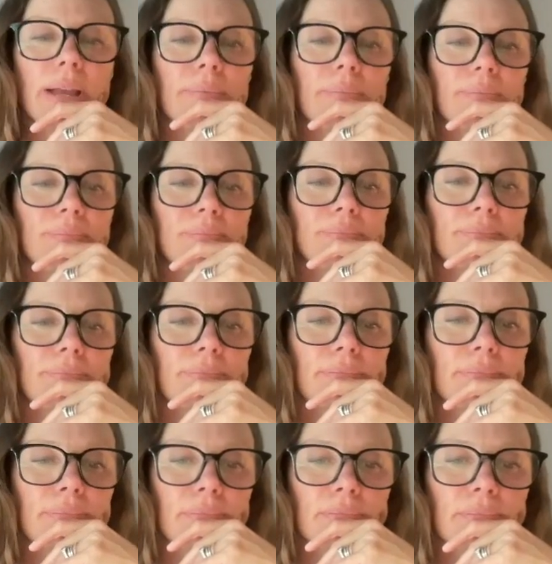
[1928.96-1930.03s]
Okay.
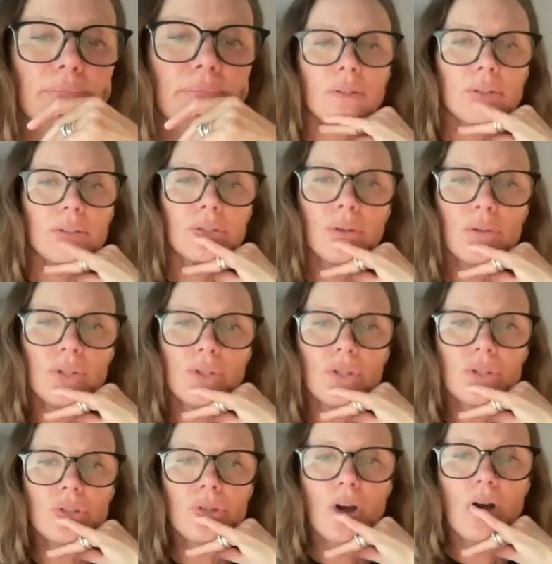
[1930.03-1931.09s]
So it
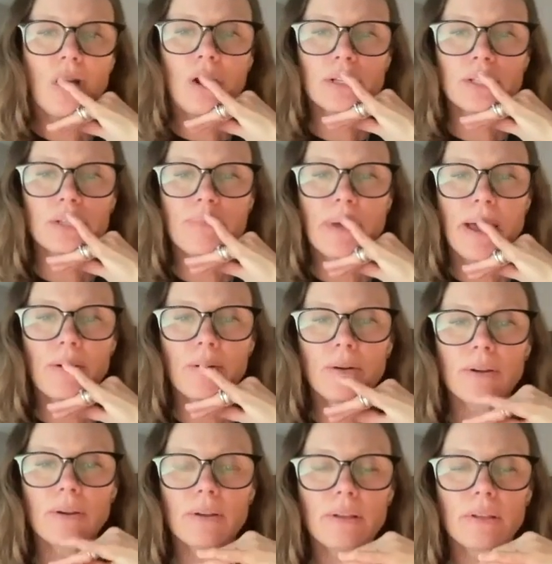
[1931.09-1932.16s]
just talks
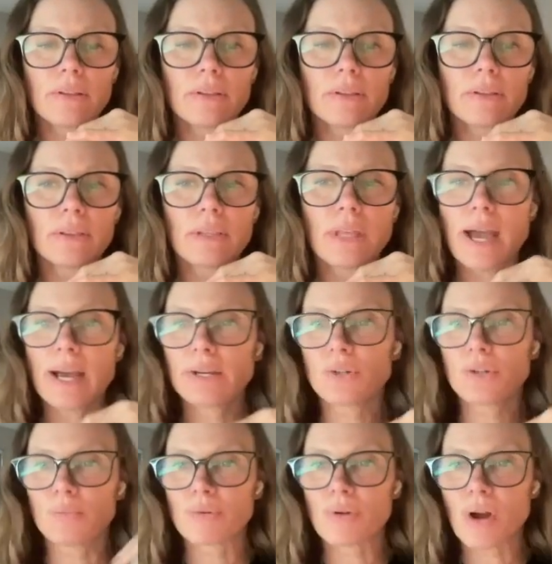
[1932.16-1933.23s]
about the
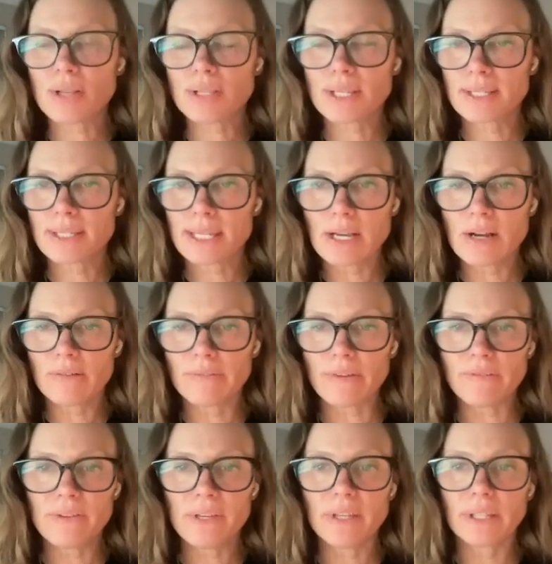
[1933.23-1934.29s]
actual processing of
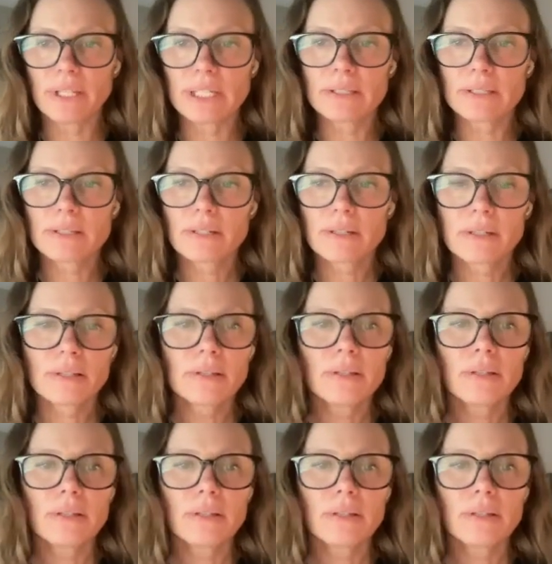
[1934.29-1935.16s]
the feelings.